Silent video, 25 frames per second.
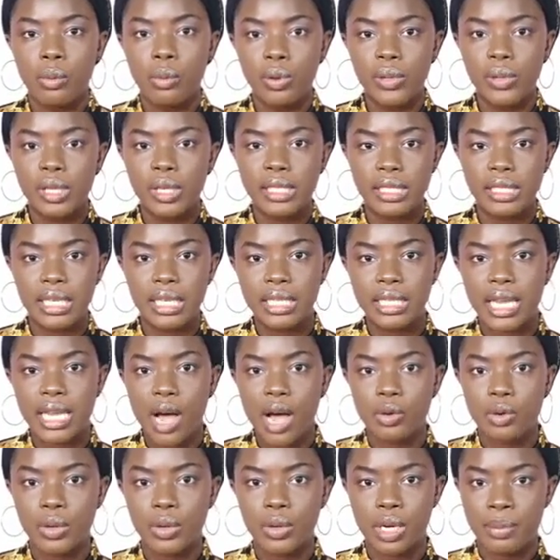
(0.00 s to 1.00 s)
we will sit
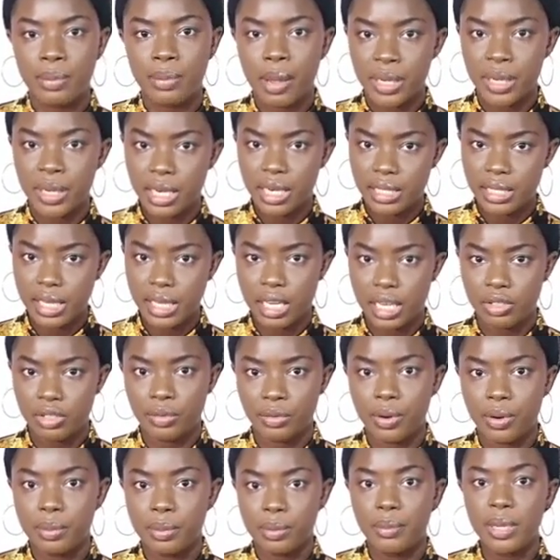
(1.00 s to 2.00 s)
down with the Permanent Secretary
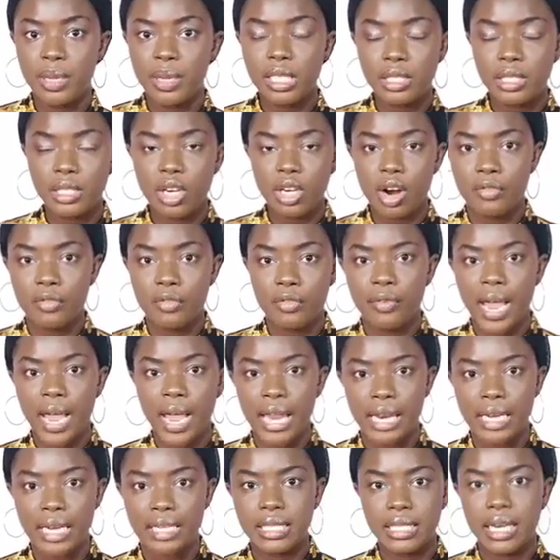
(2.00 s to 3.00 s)
from the Ministry of
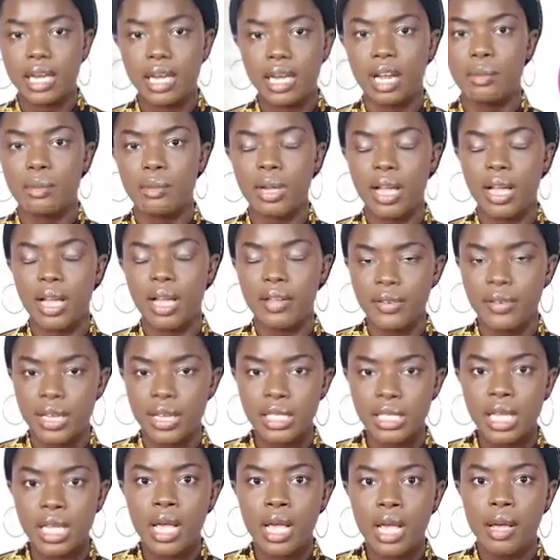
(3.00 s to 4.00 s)
Finance and Economic
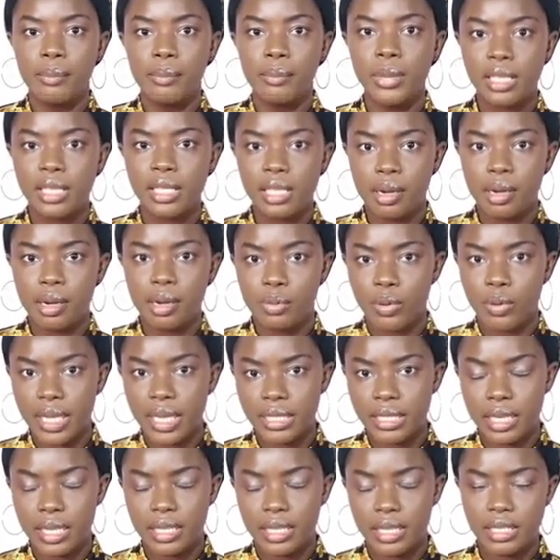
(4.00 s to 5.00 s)
Affairs, Mr.
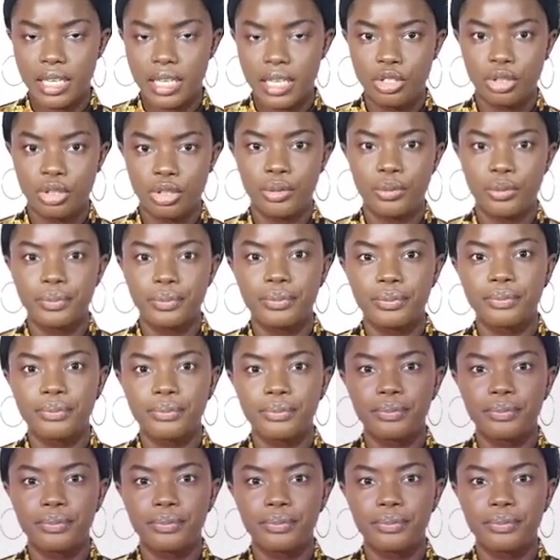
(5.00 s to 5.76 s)
Boasedi. Stay tuned.